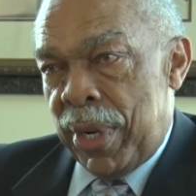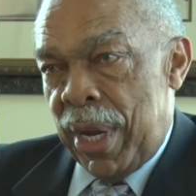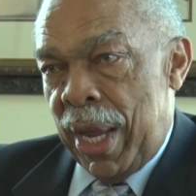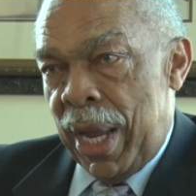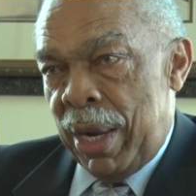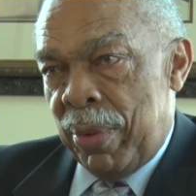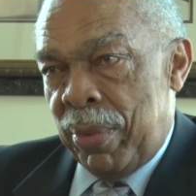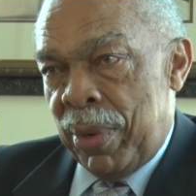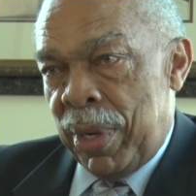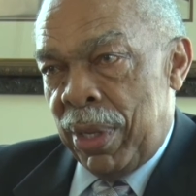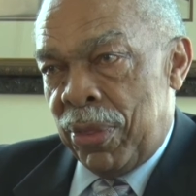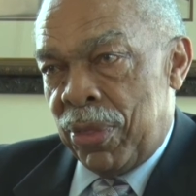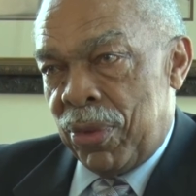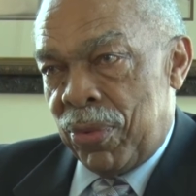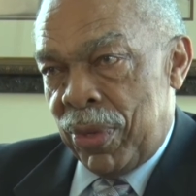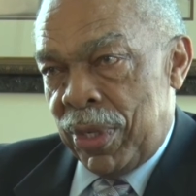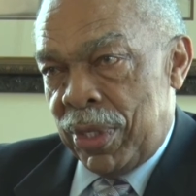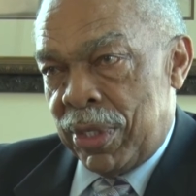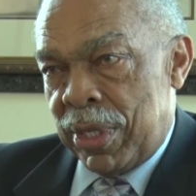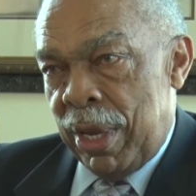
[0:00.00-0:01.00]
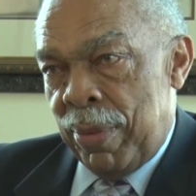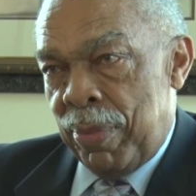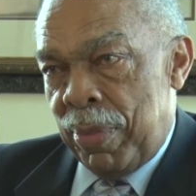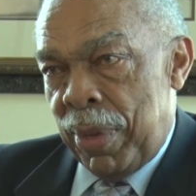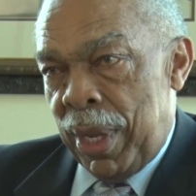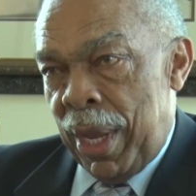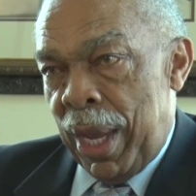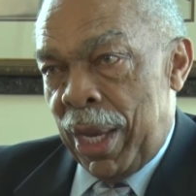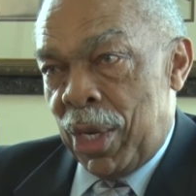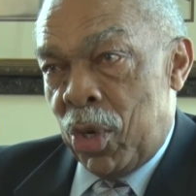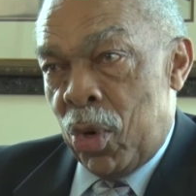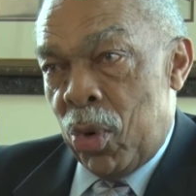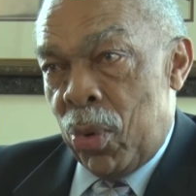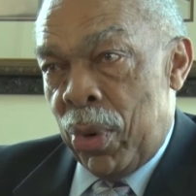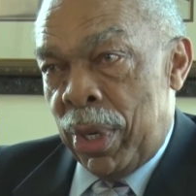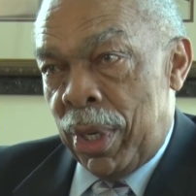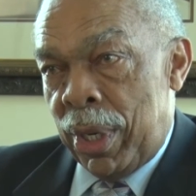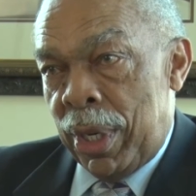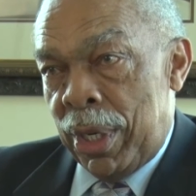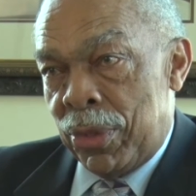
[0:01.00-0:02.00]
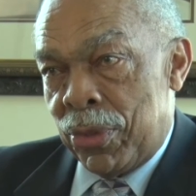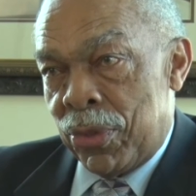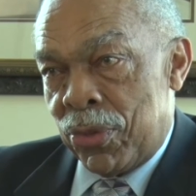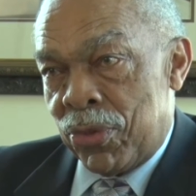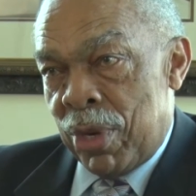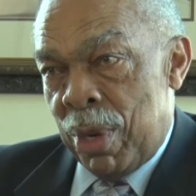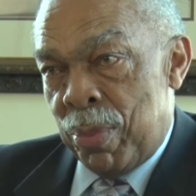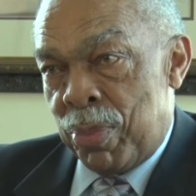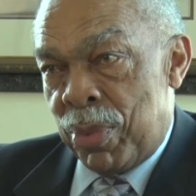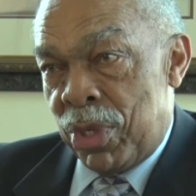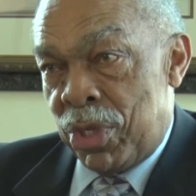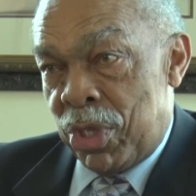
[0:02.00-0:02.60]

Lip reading: Highway 378 going into Sumter.